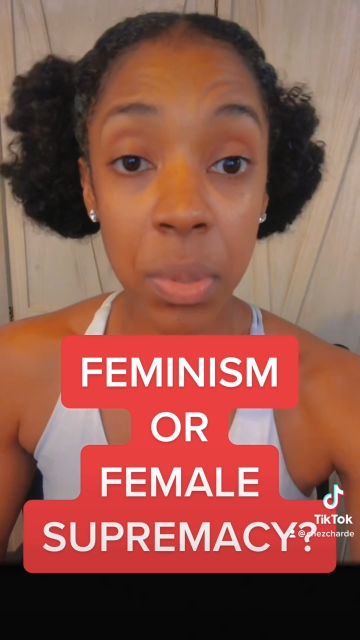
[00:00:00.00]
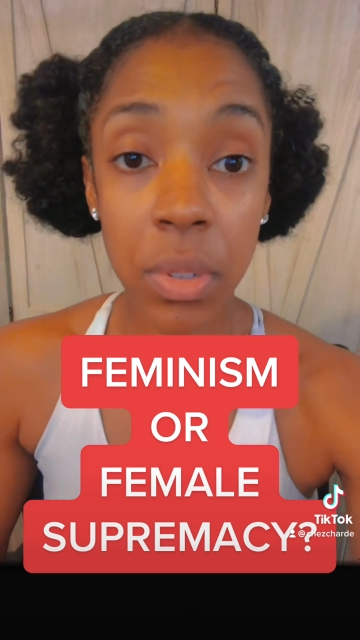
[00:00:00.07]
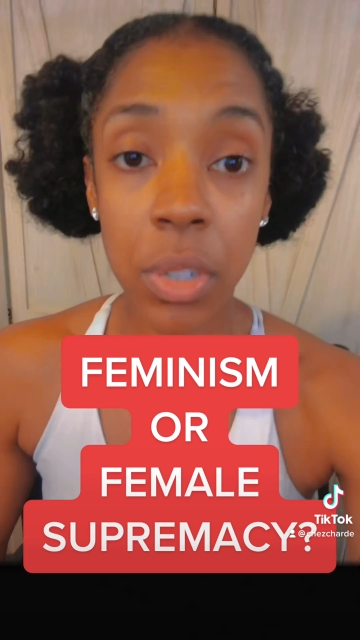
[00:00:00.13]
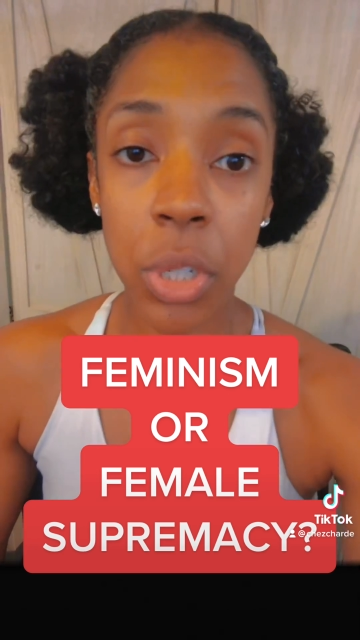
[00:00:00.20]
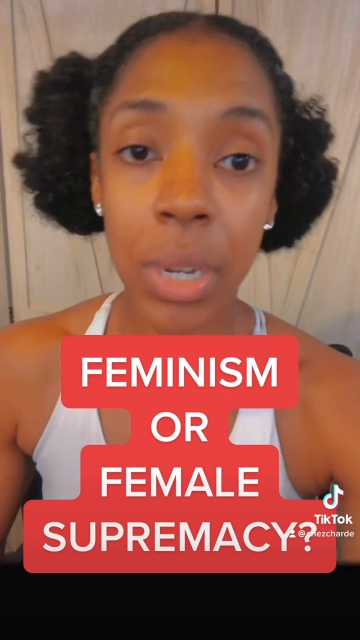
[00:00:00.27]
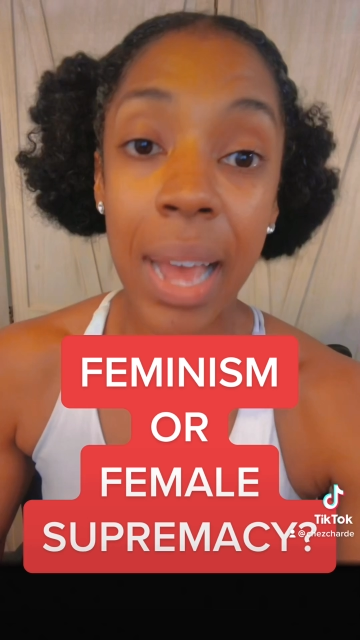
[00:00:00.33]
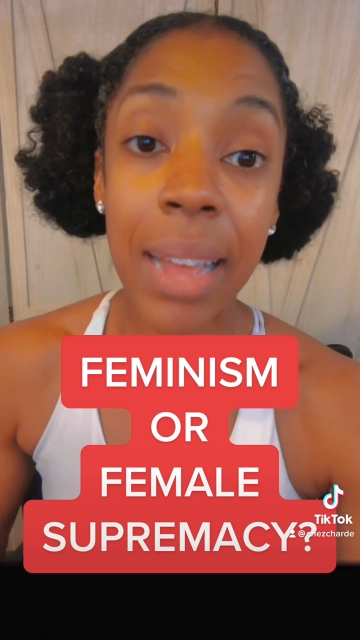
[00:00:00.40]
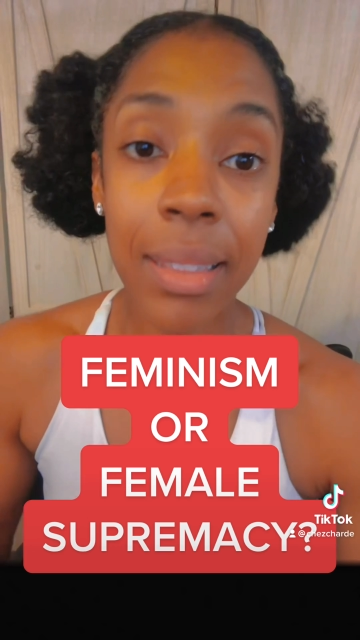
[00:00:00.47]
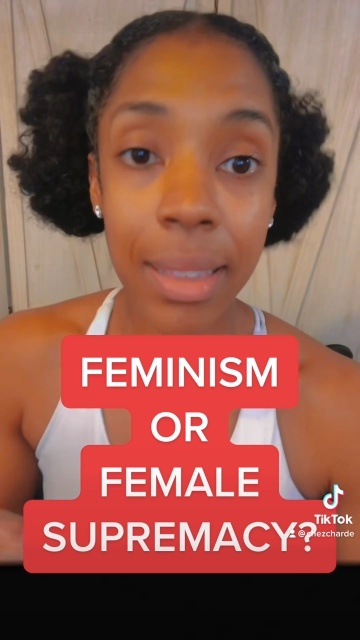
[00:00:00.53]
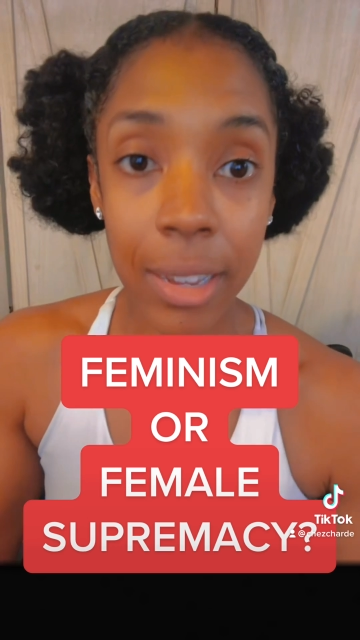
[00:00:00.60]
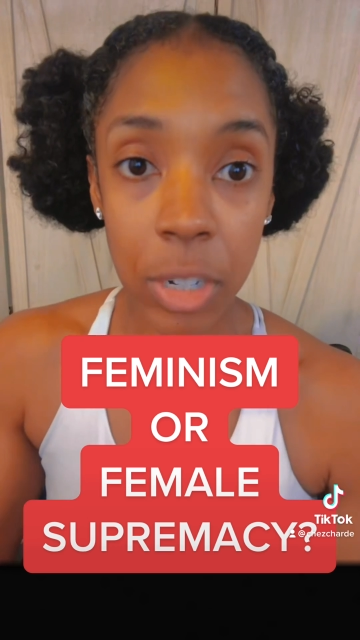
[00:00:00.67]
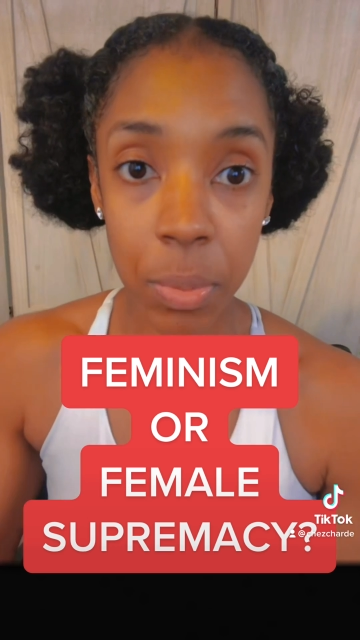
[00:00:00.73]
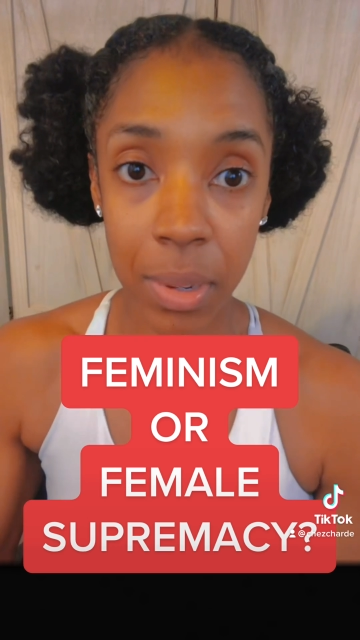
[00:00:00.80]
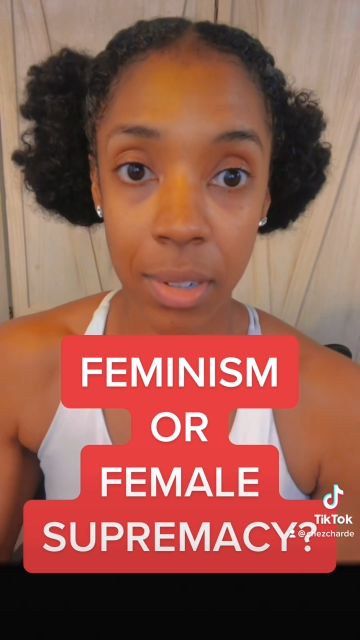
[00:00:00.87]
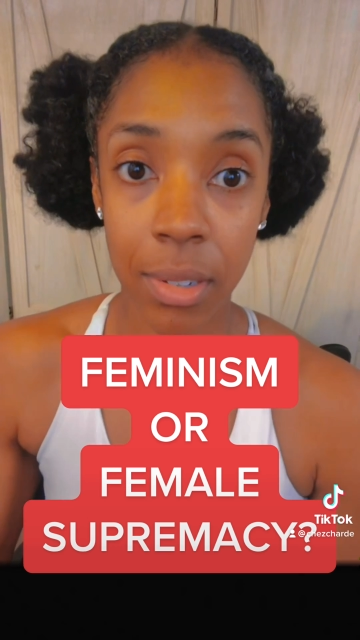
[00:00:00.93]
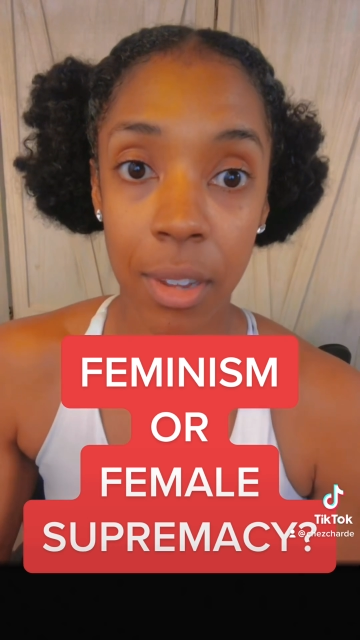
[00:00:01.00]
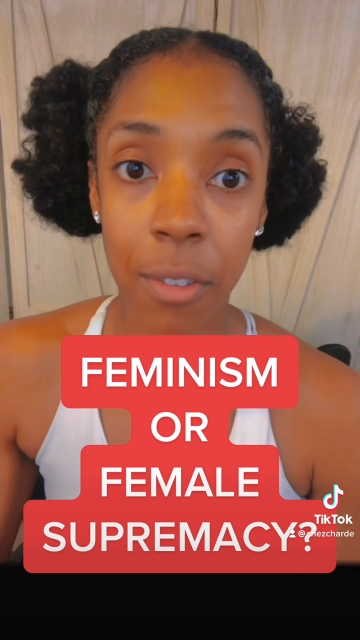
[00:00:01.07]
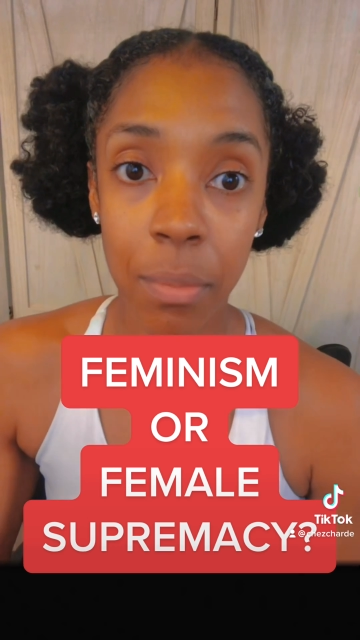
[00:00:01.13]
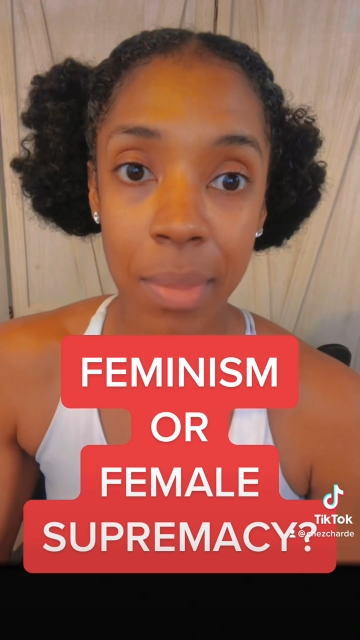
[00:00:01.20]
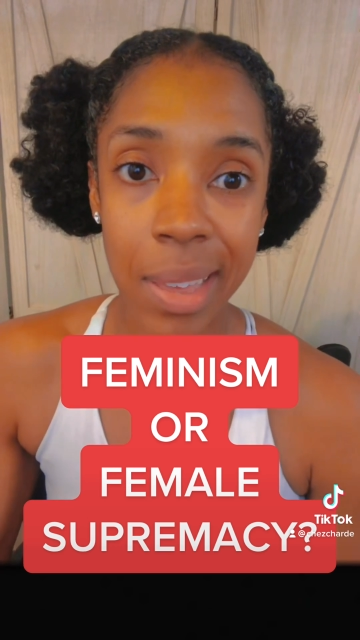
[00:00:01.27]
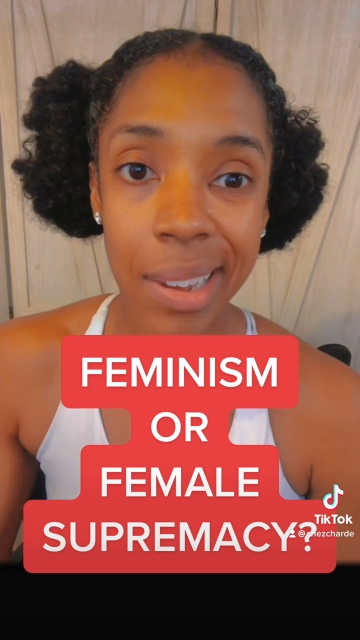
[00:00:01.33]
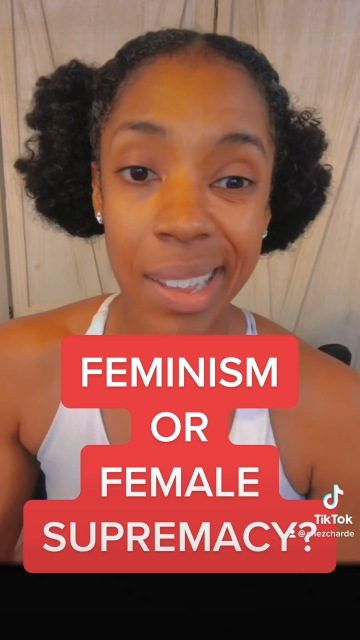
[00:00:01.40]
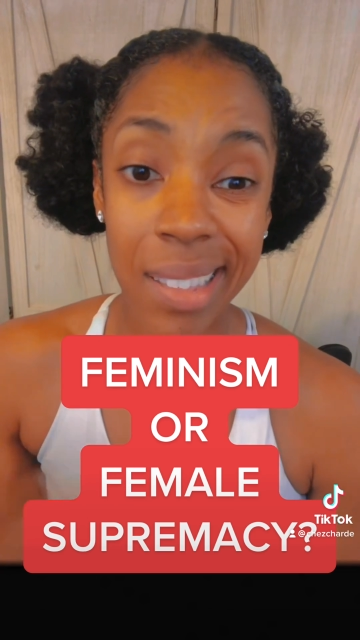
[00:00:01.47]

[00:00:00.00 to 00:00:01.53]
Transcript: position at the expense of men.